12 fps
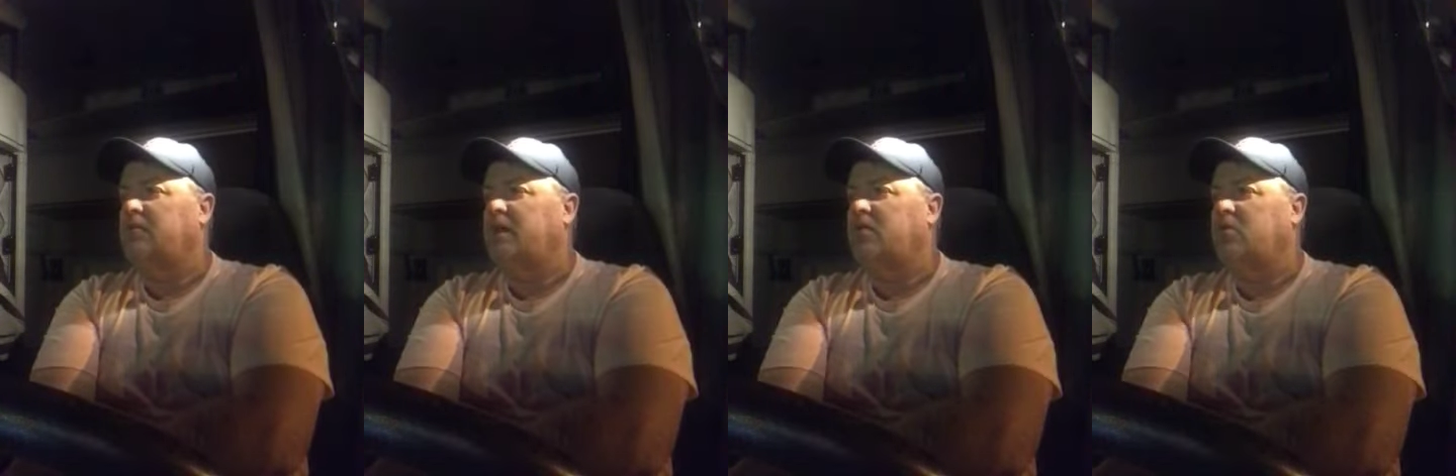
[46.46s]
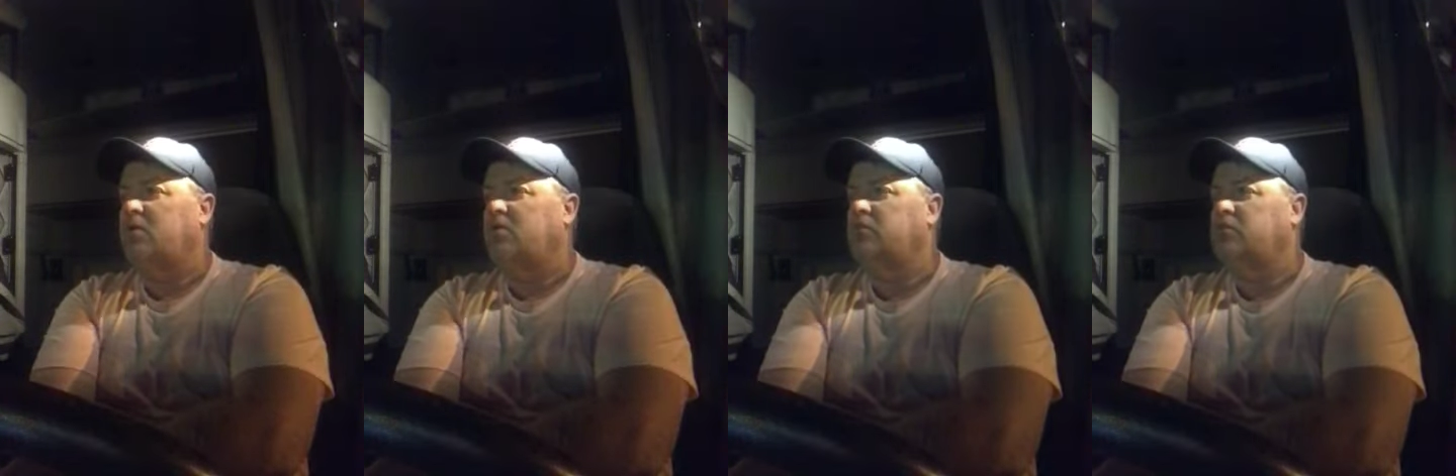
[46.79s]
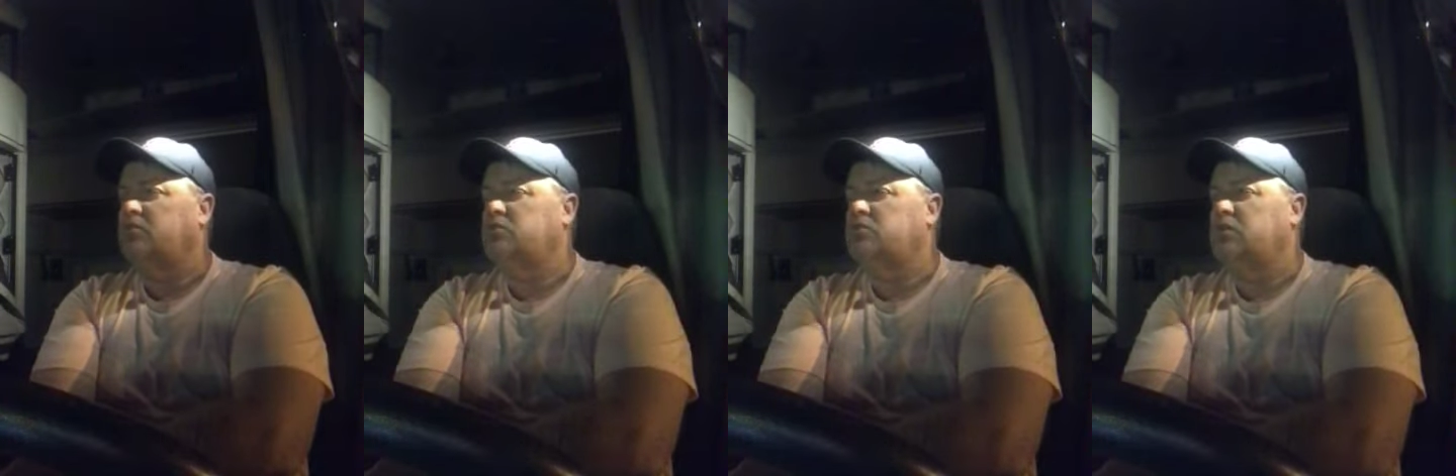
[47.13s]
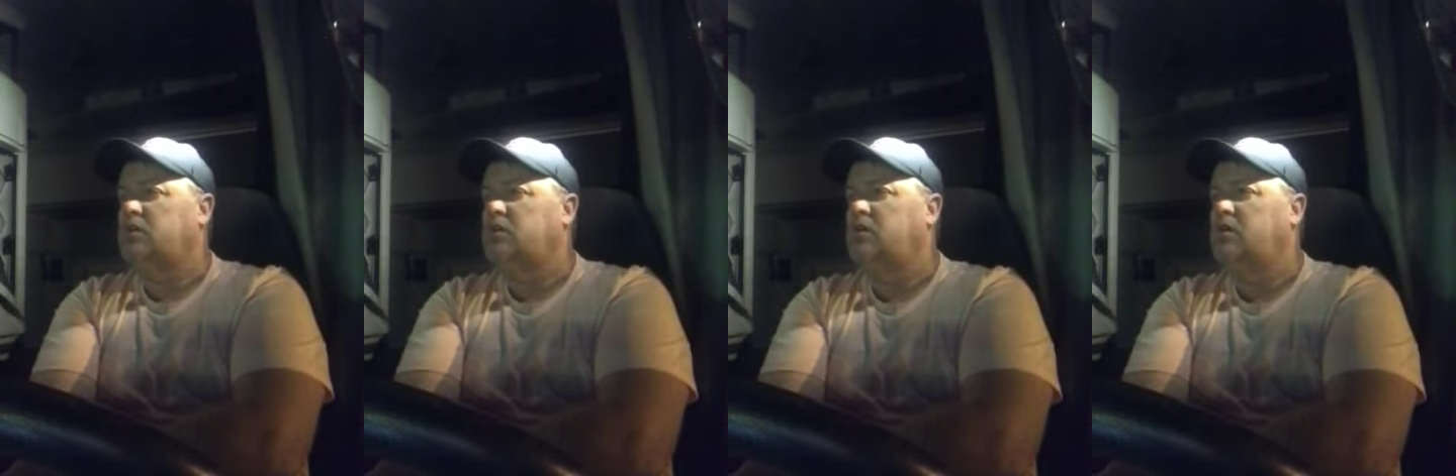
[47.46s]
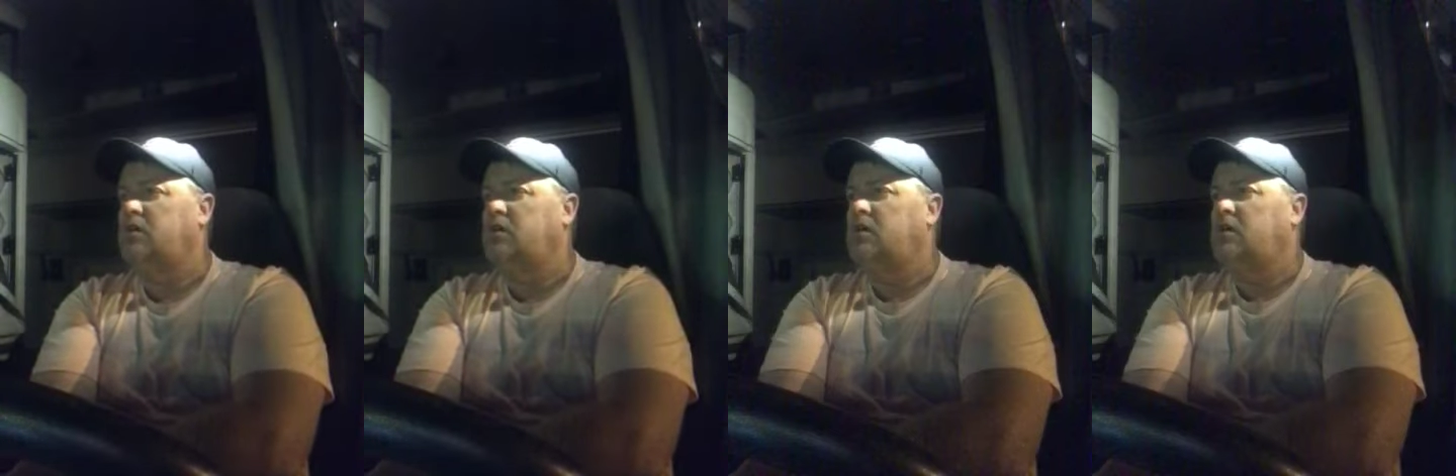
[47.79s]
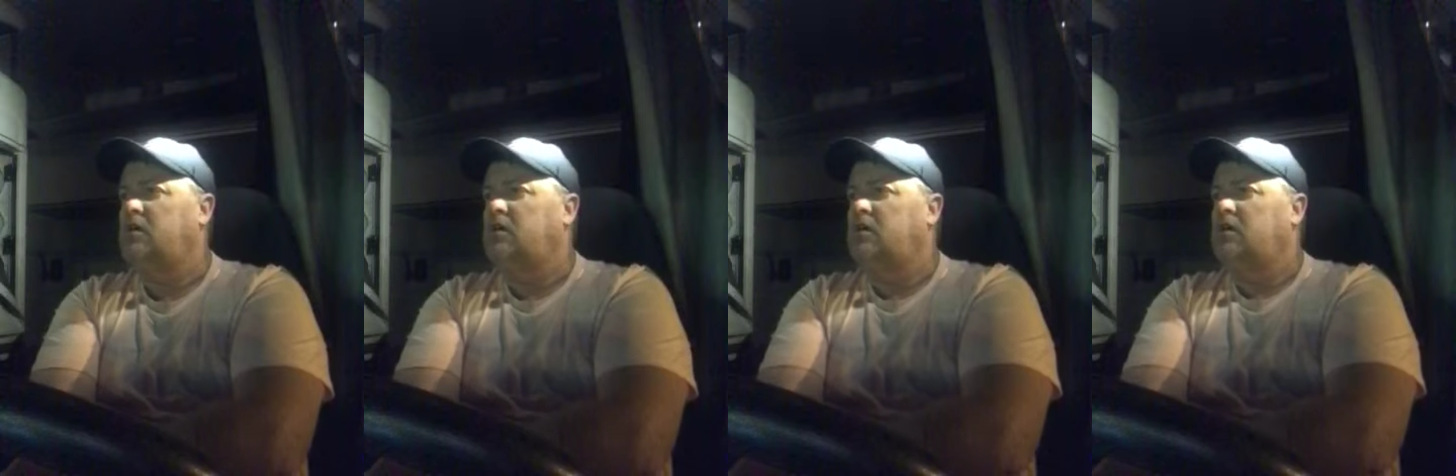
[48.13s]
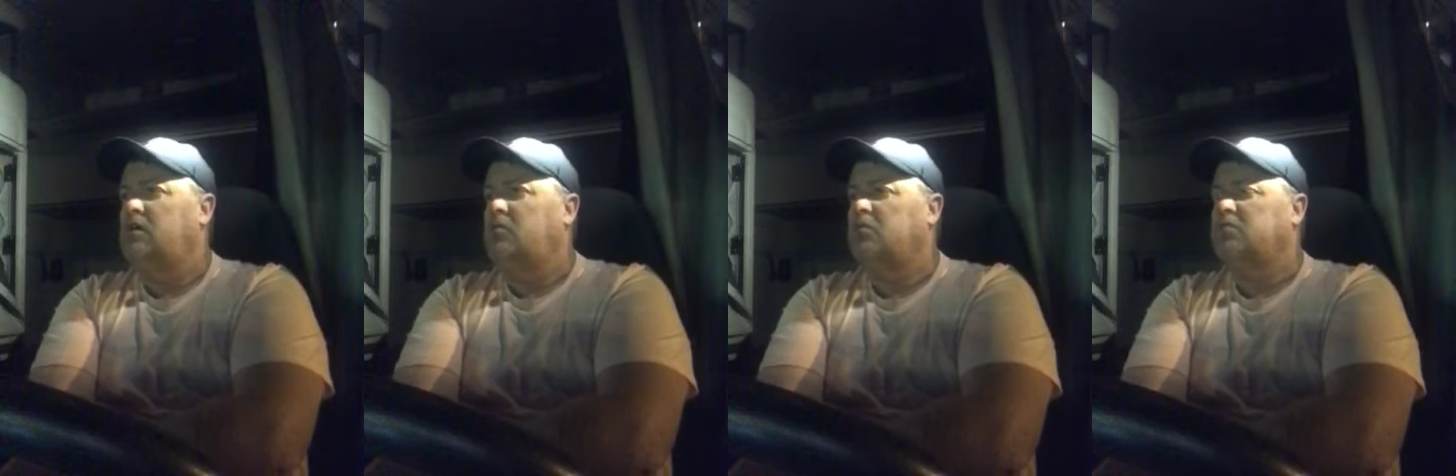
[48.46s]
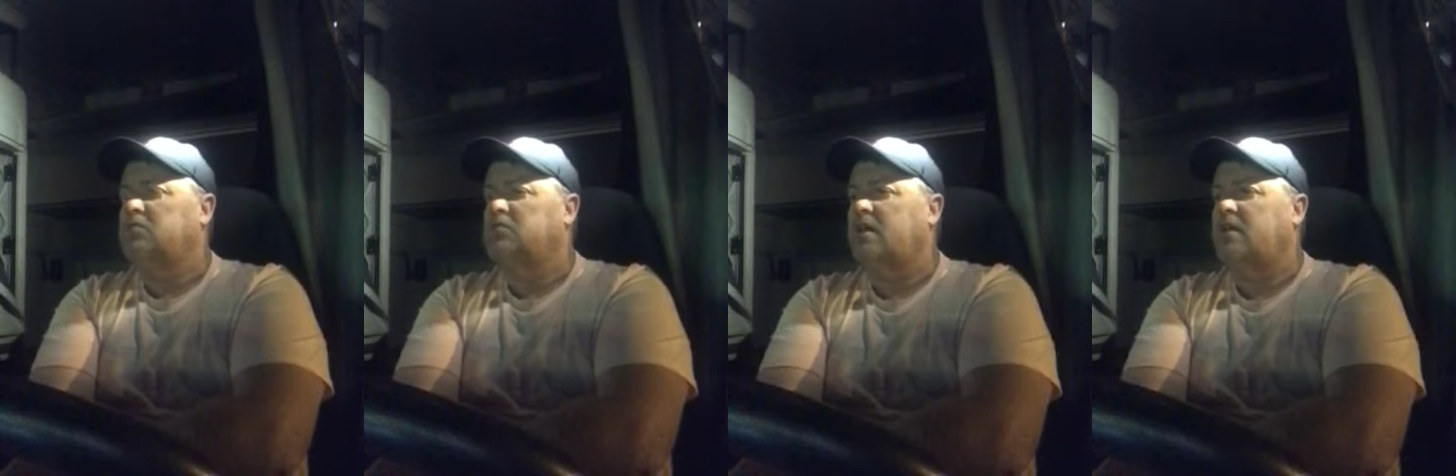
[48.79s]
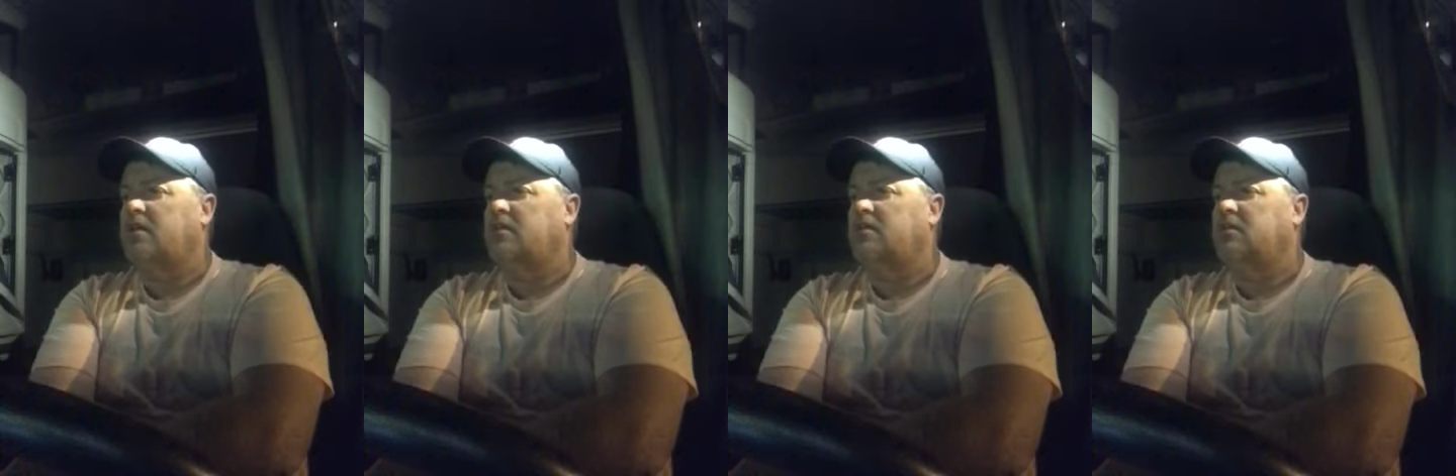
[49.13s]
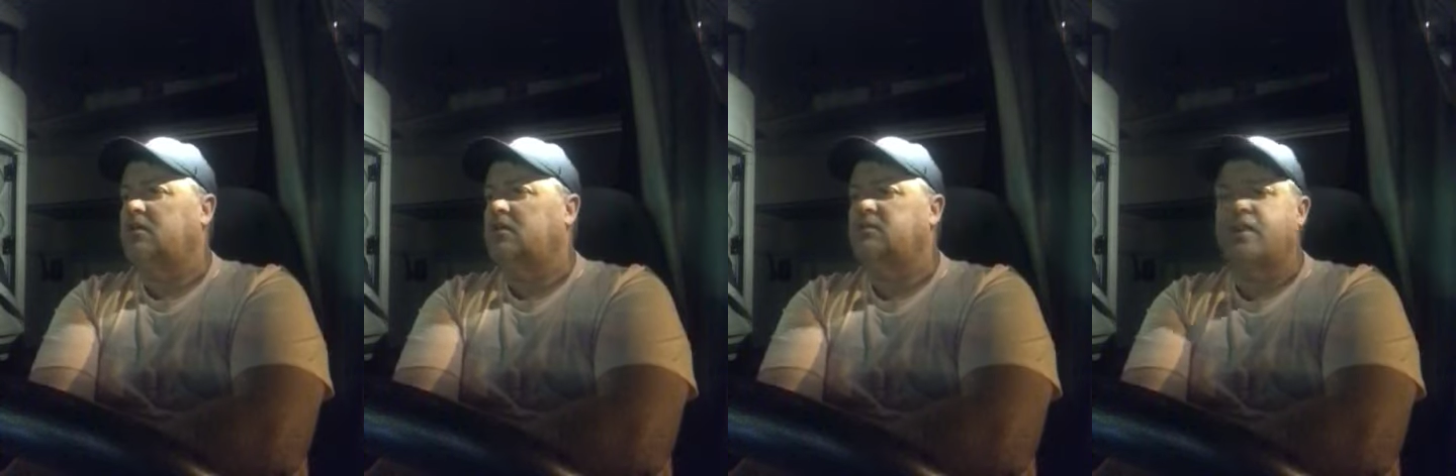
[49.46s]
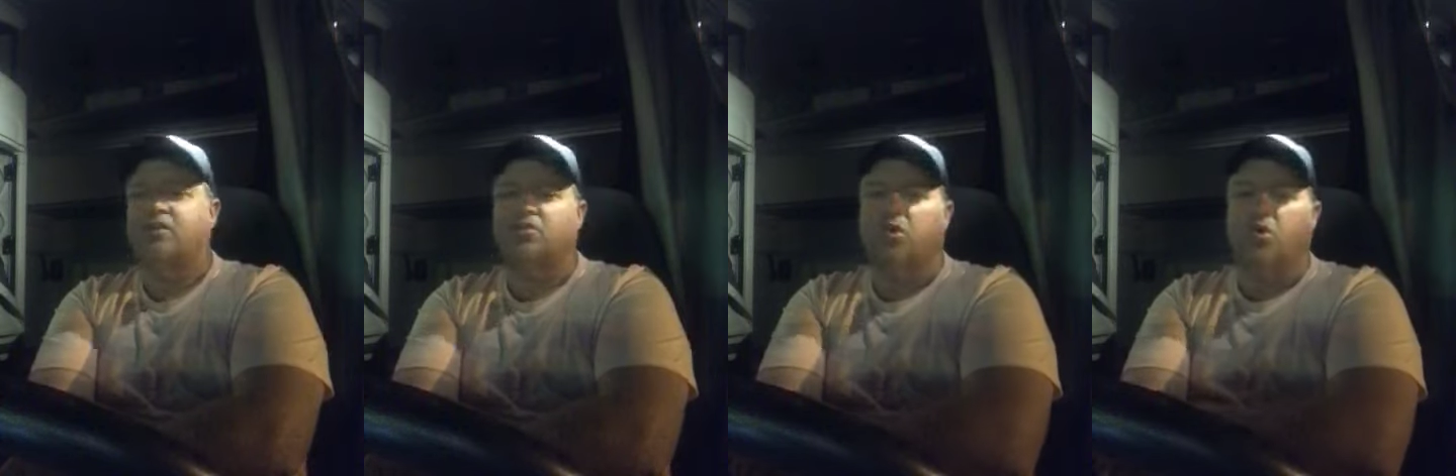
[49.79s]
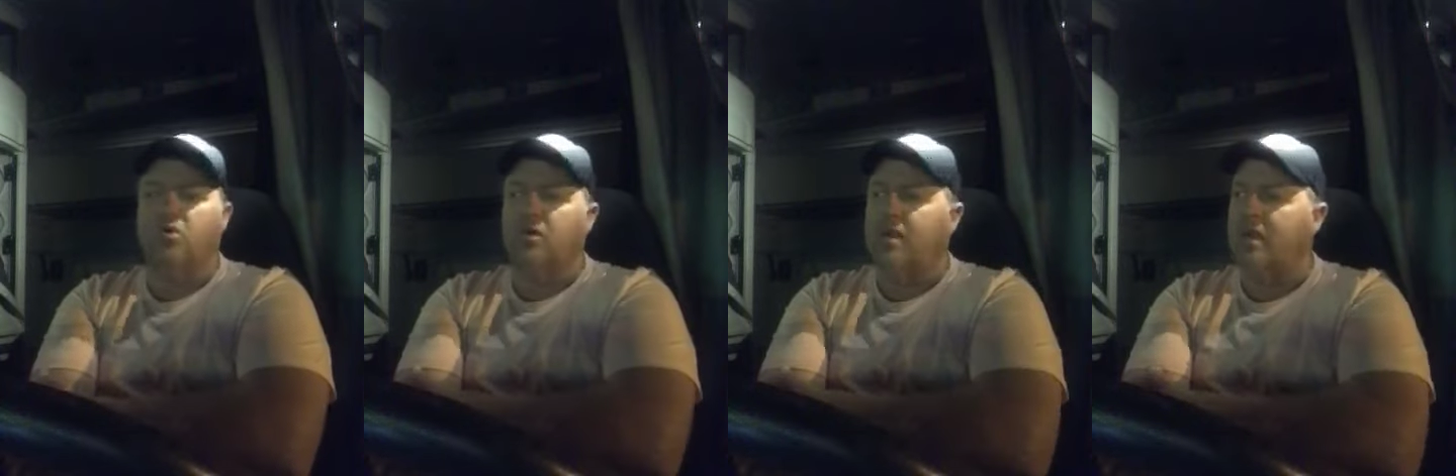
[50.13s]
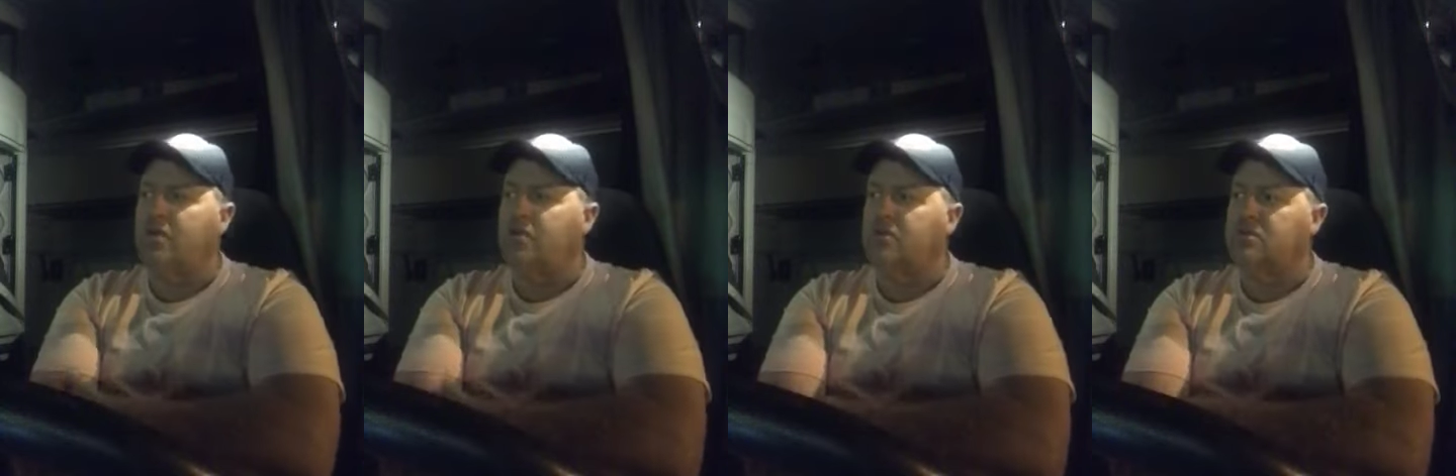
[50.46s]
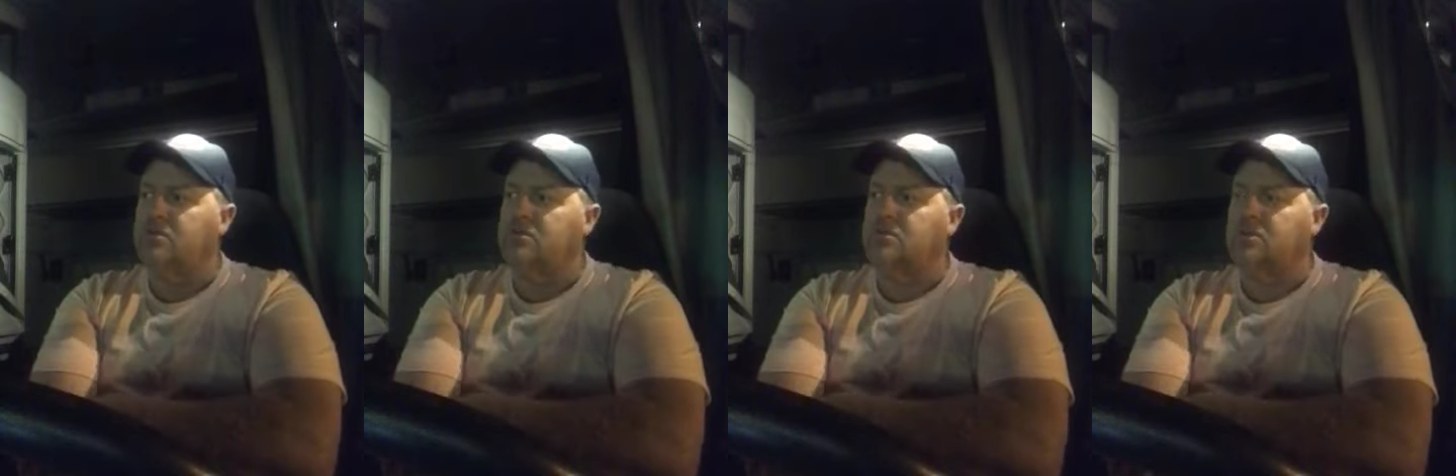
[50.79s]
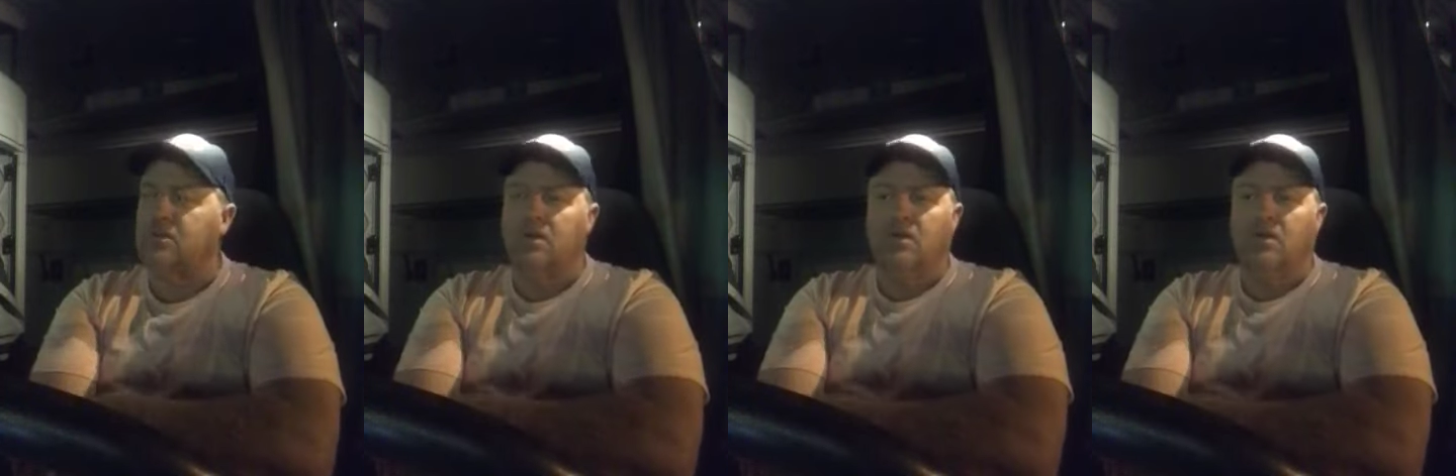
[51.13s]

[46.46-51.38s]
Backwater News, which is not, it's not a troll account. It's just